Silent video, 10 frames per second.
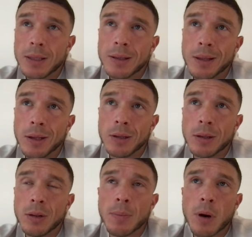the
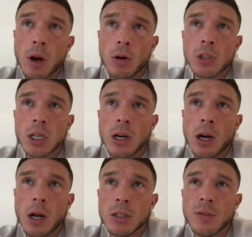pros and
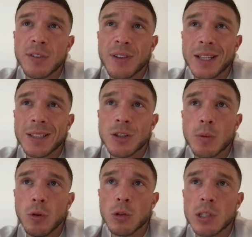cons of Advantage
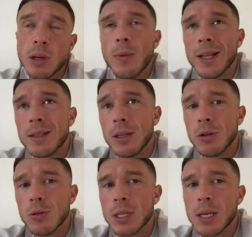Plus and when to
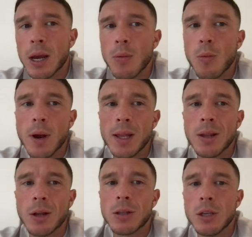use it and when
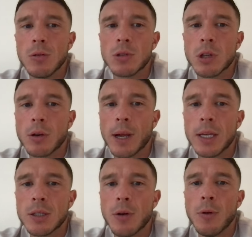not to use it. Okay,
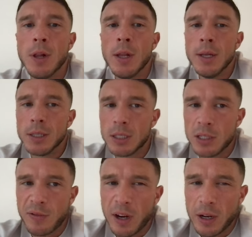so this is
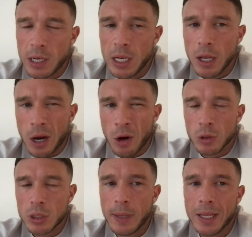a fairly low
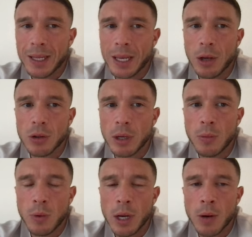spend account
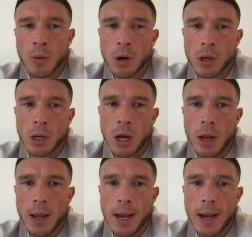that we are working
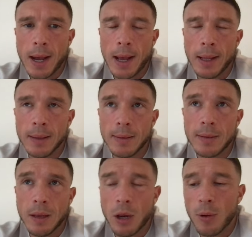on, and
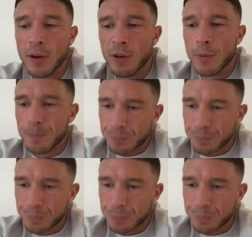however,